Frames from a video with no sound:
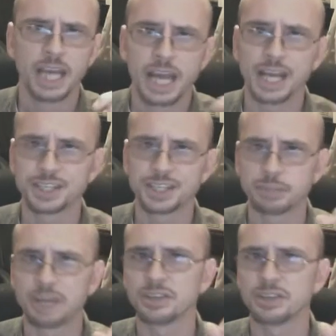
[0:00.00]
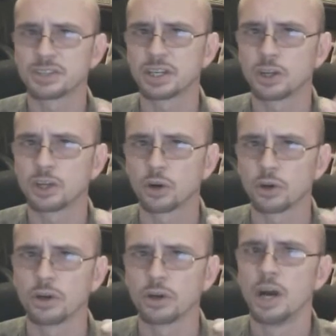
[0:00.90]
and estimate this can
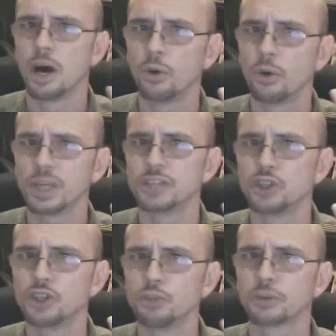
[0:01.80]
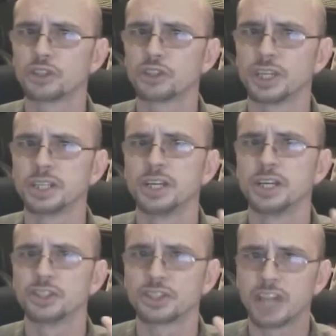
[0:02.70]
occur only in 2%
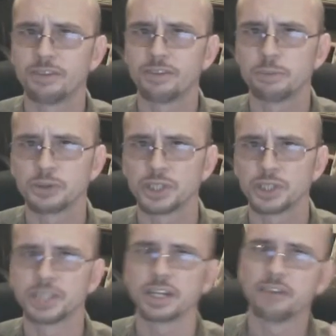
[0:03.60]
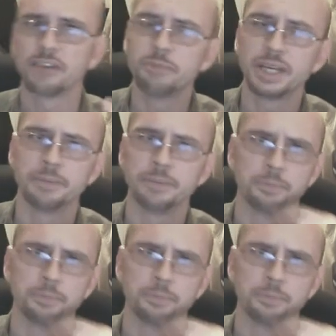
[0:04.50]
to 7% of men.